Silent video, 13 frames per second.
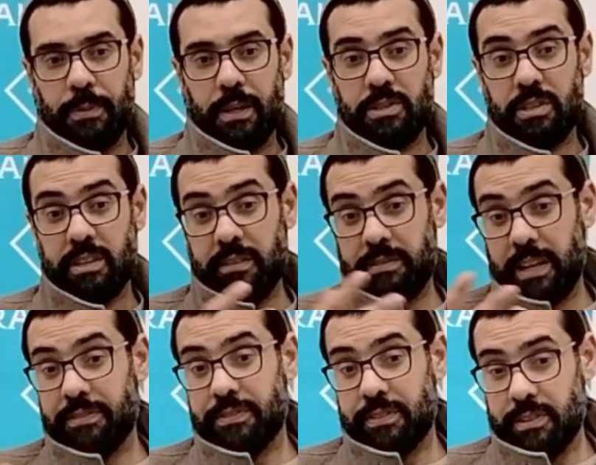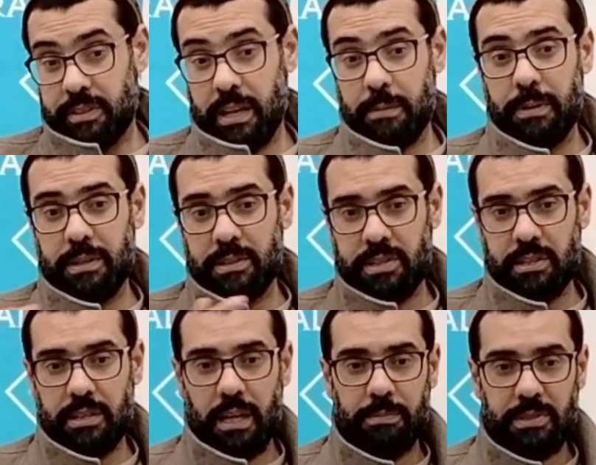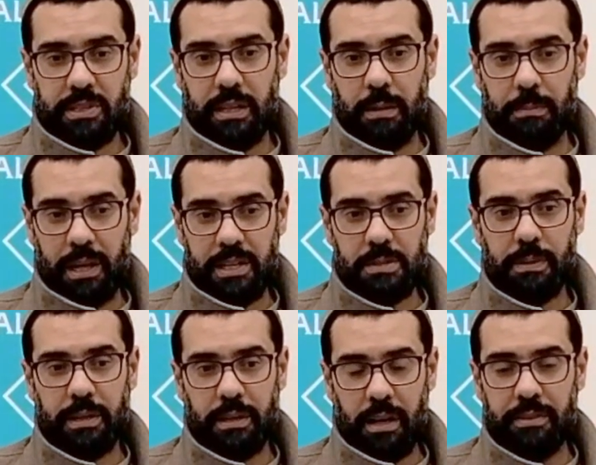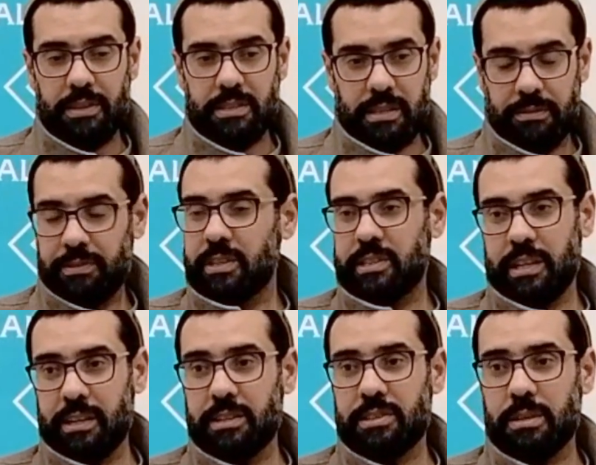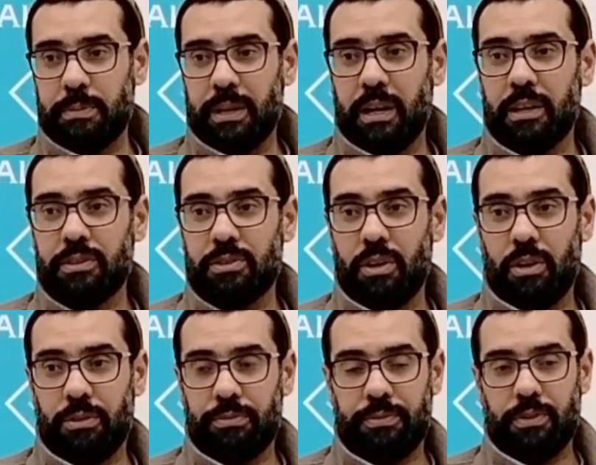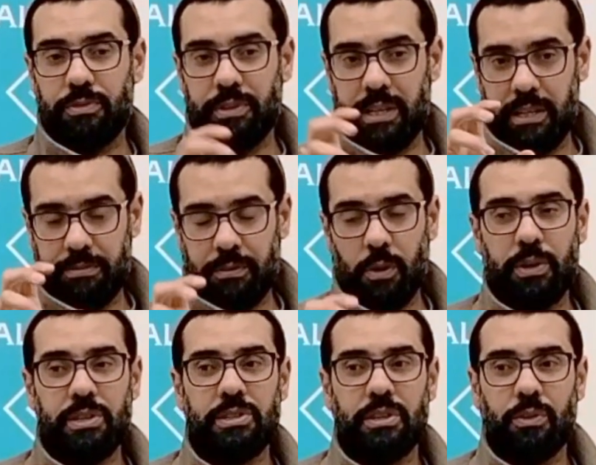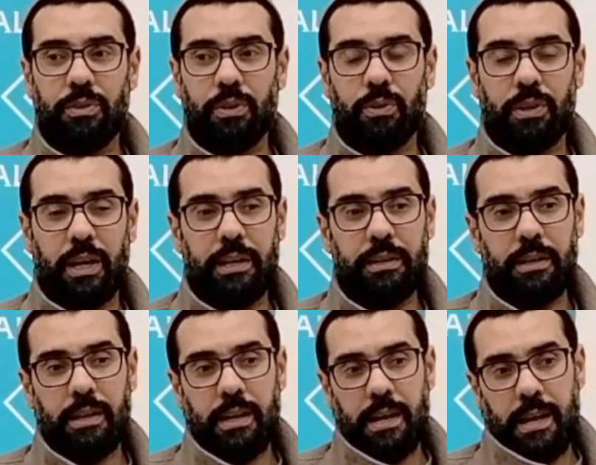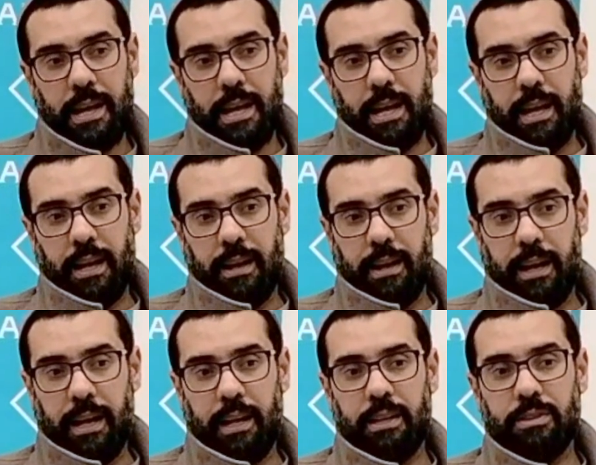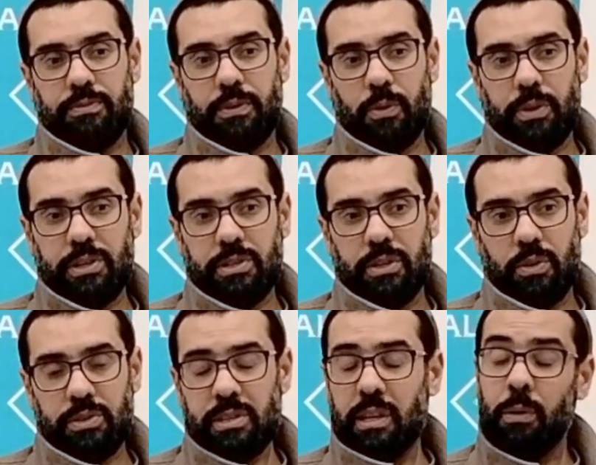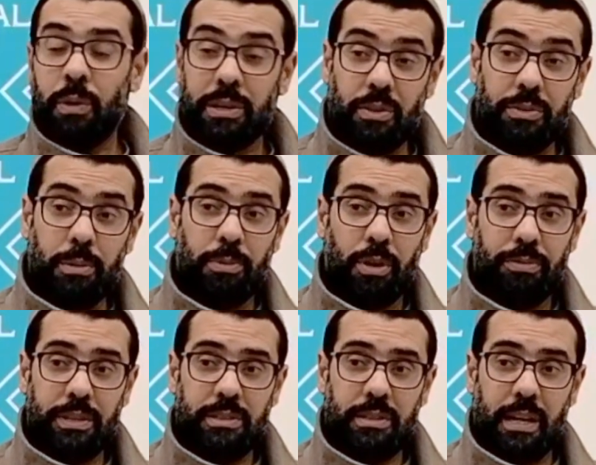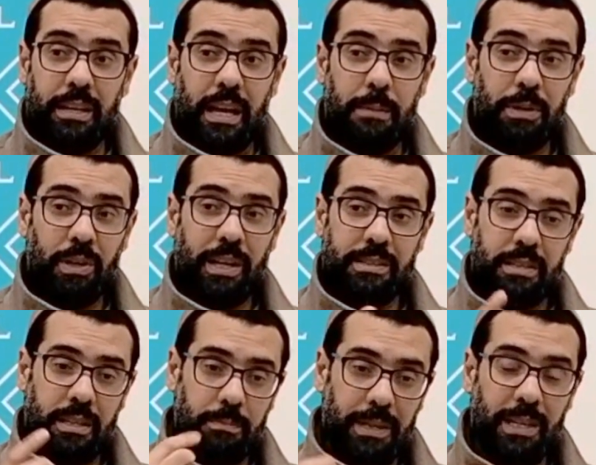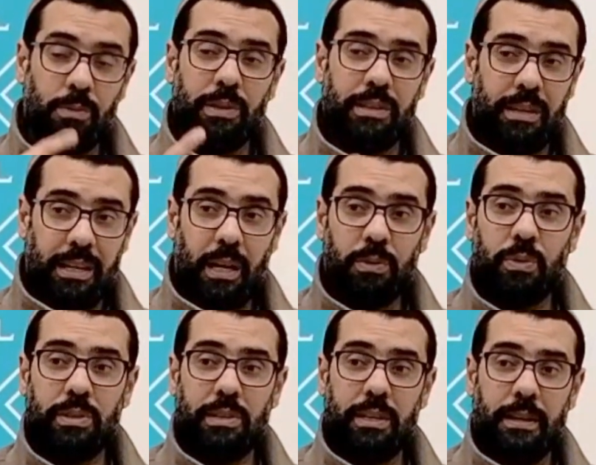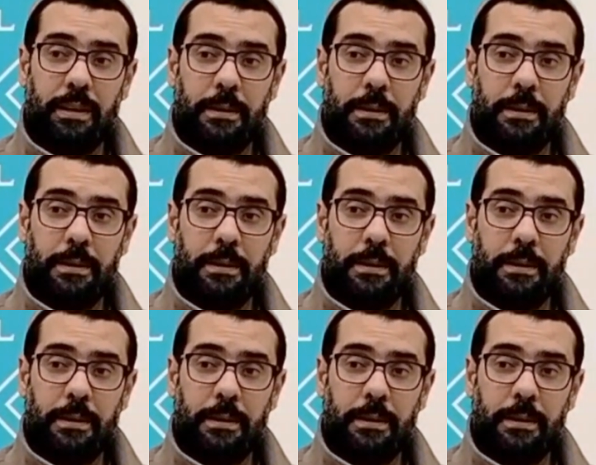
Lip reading: So they've left them and Sidi Abd Salam al-Asmar and others left this legacy behind of really focusing on the Quran and focusing on salawat on the Prophet and emulating him inwardly and outwardly